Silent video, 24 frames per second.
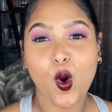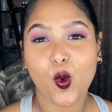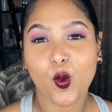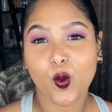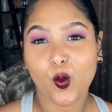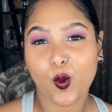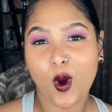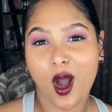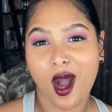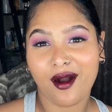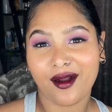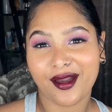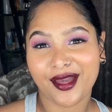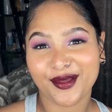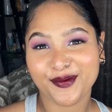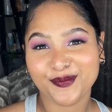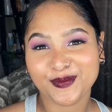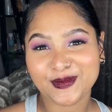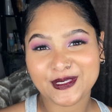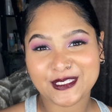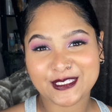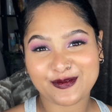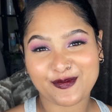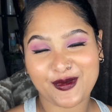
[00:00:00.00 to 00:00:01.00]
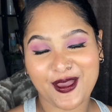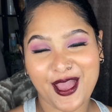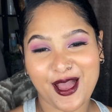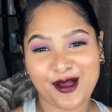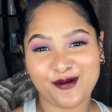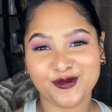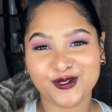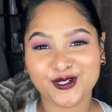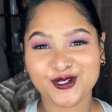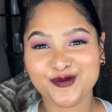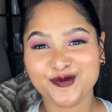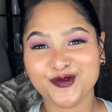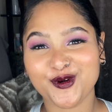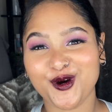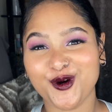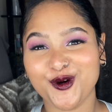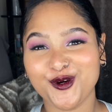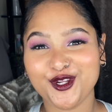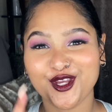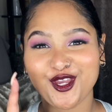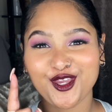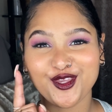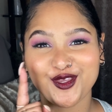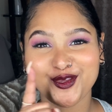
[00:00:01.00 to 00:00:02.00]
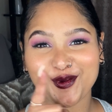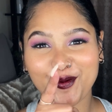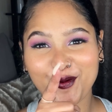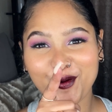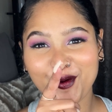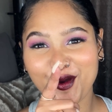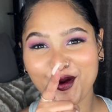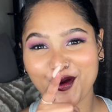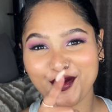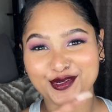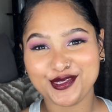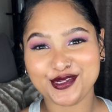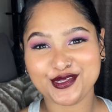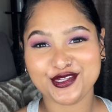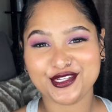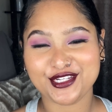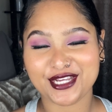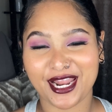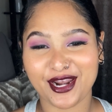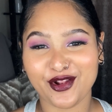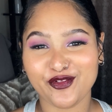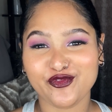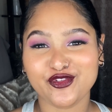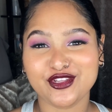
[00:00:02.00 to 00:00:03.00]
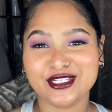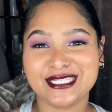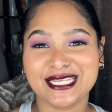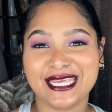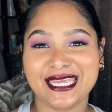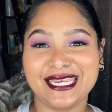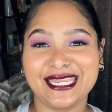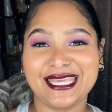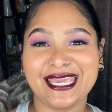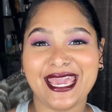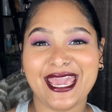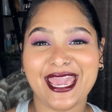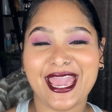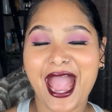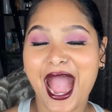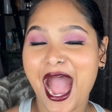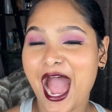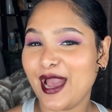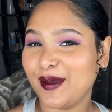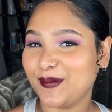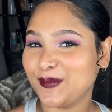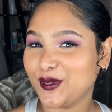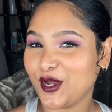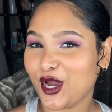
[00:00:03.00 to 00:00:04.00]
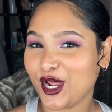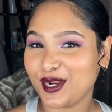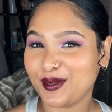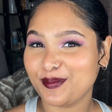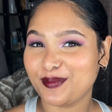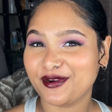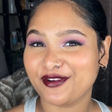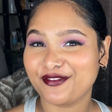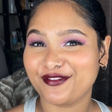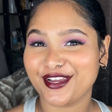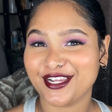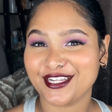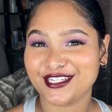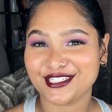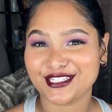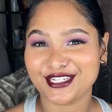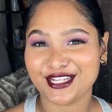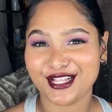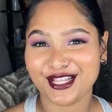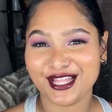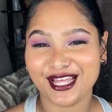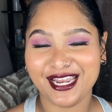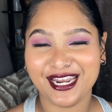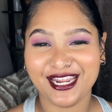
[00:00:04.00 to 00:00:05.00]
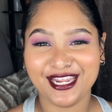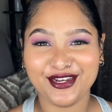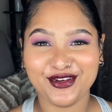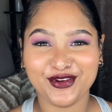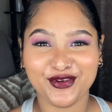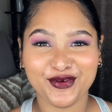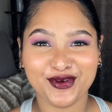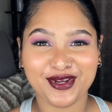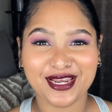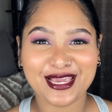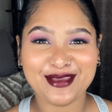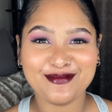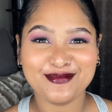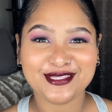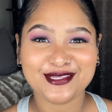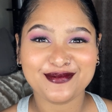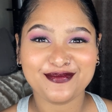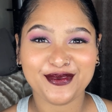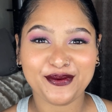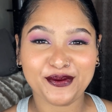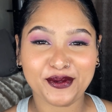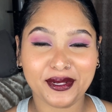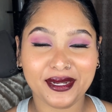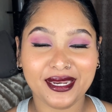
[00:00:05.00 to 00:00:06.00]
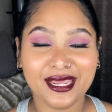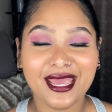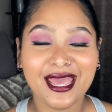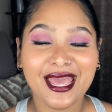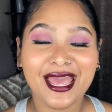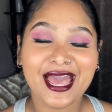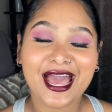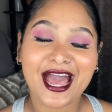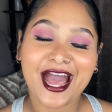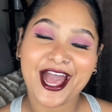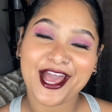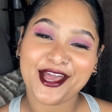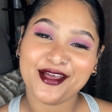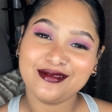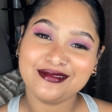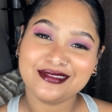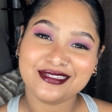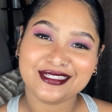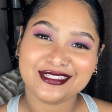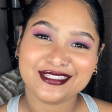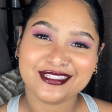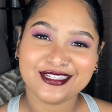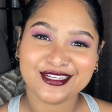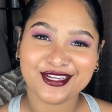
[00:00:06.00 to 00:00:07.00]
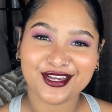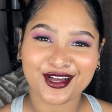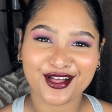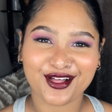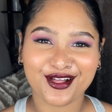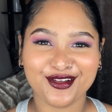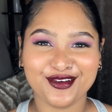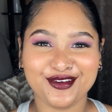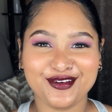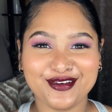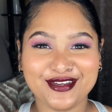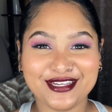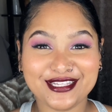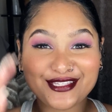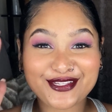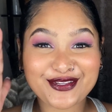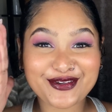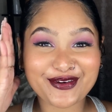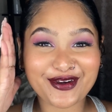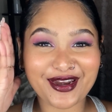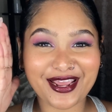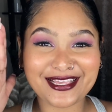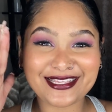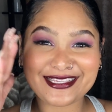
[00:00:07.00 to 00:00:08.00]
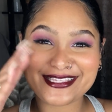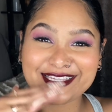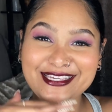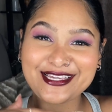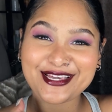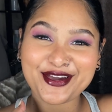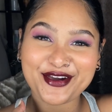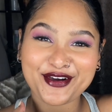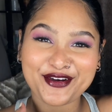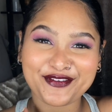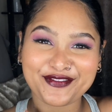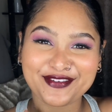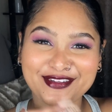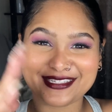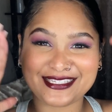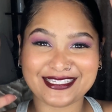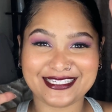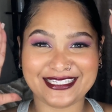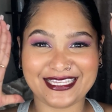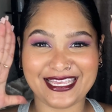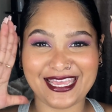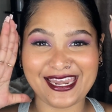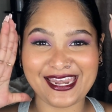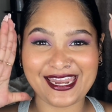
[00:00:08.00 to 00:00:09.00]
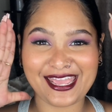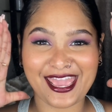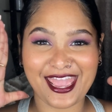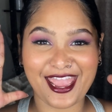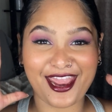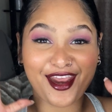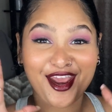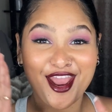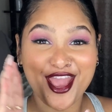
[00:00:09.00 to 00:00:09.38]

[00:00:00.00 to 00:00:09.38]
Welcome to my humble abode, your go-to channel for skincare. I'm not a professional and I don't claim to be one. I am just a girl who is crazy over skincare.